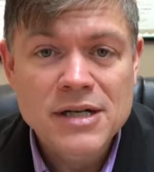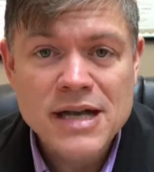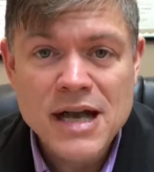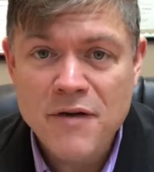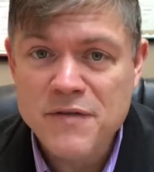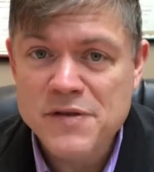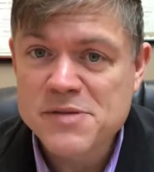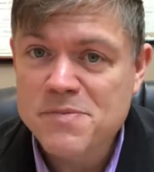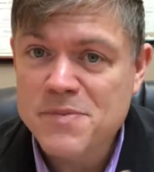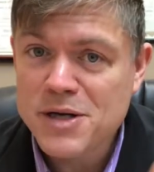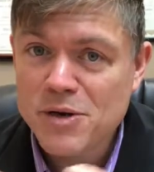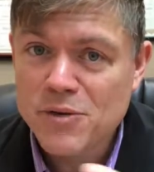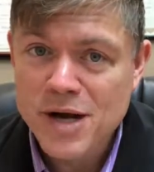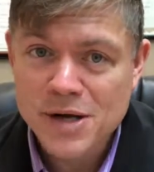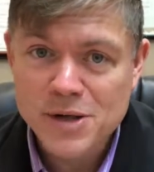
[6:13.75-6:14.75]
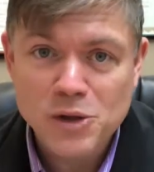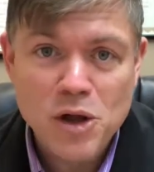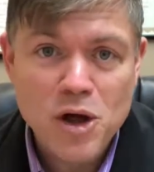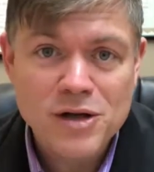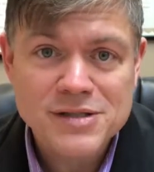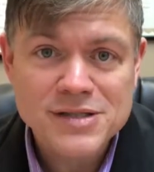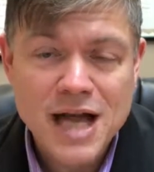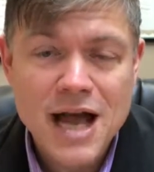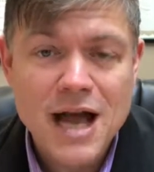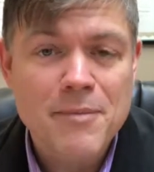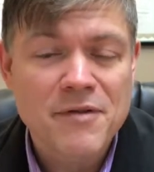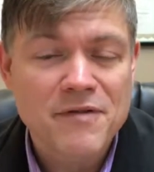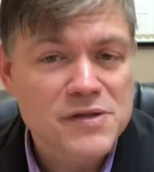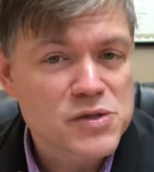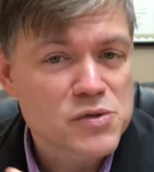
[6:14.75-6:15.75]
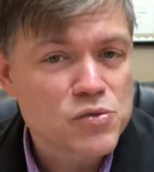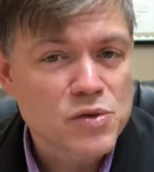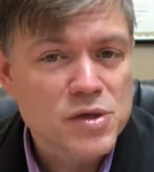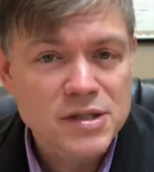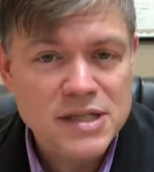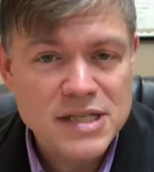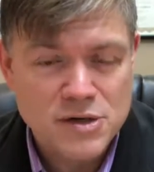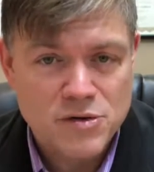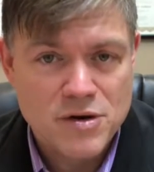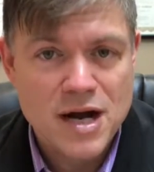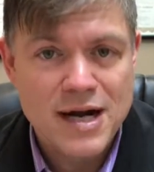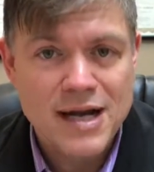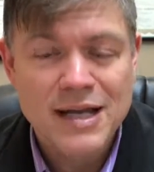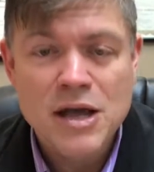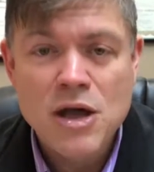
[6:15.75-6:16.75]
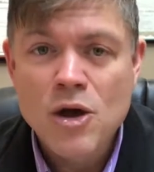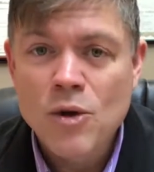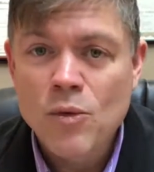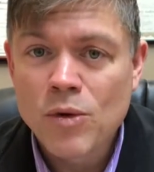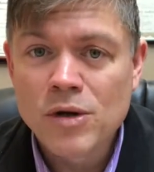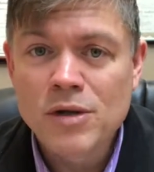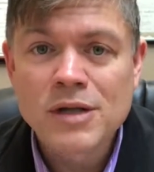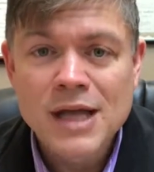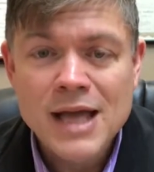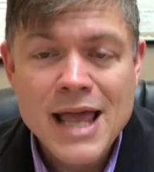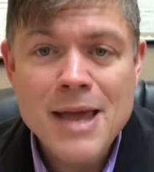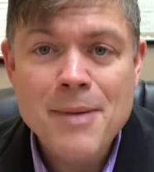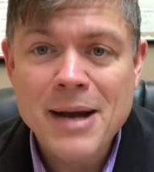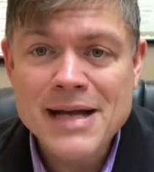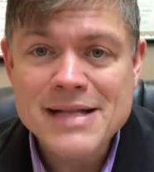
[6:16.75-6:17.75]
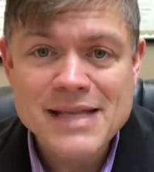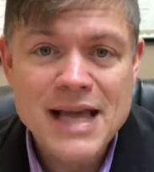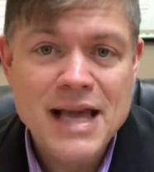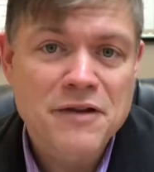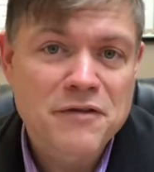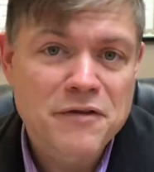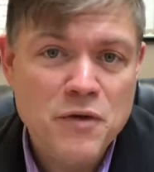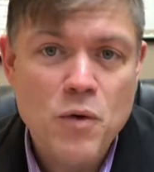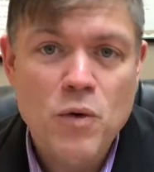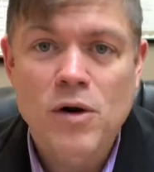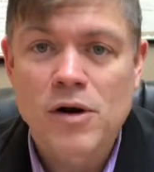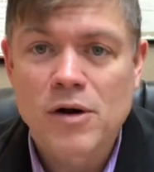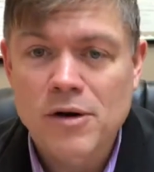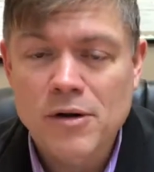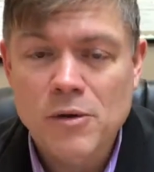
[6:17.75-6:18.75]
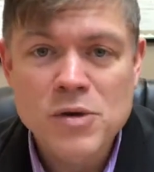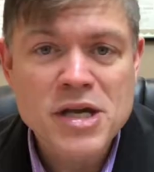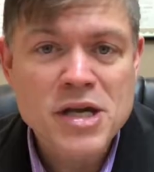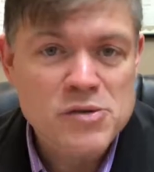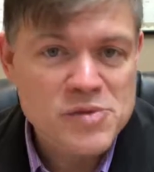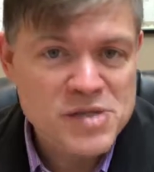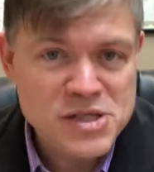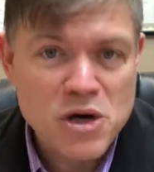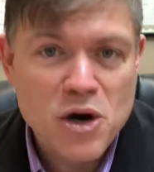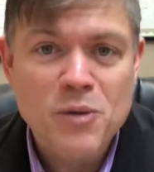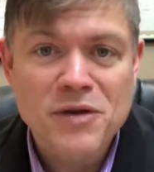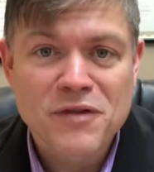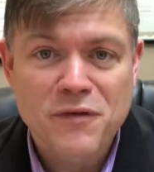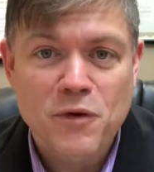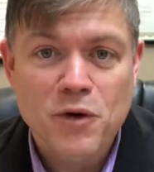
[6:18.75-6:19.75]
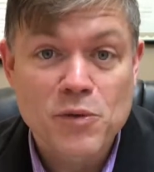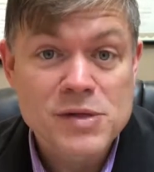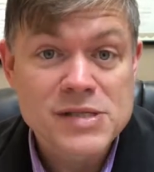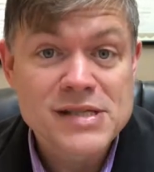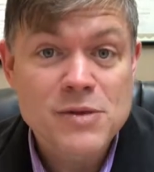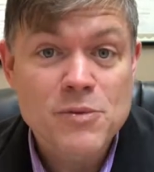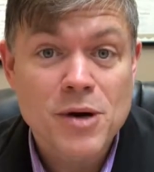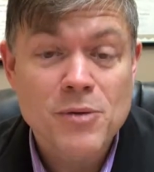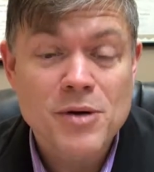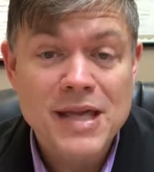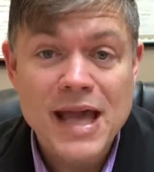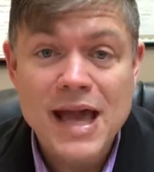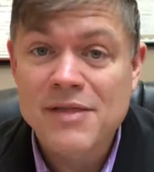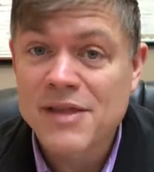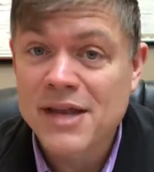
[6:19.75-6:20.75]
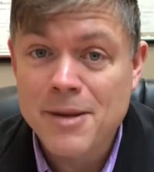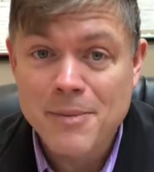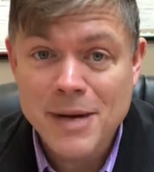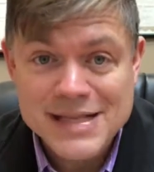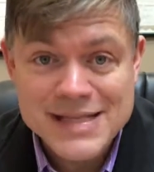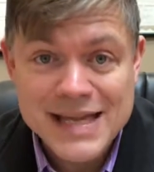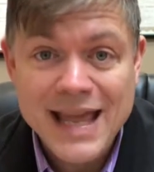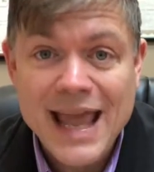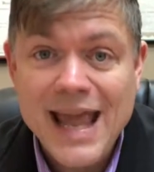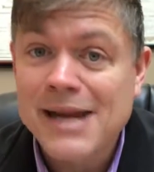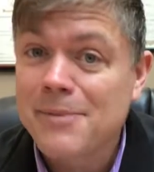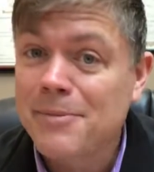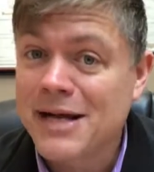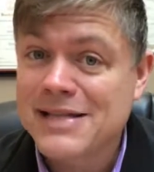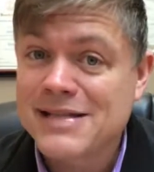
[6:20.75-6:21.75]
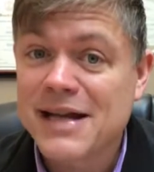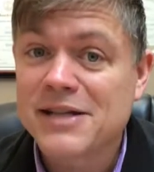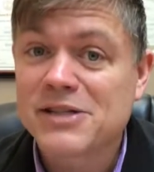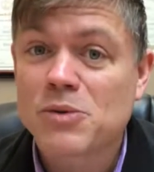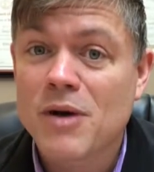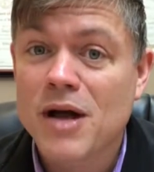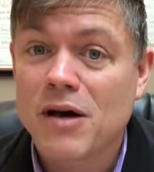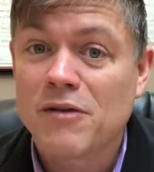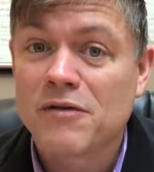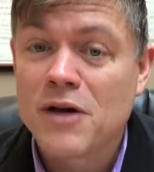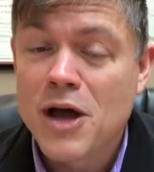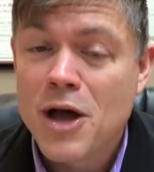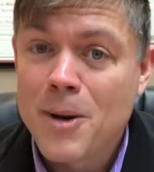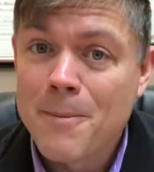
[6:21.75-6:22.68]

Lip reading: Now, if it's been around a long time, if it's really chronic, well, it might take 4. We start with 4, we see where we get. Then it might take 8, it might take 12.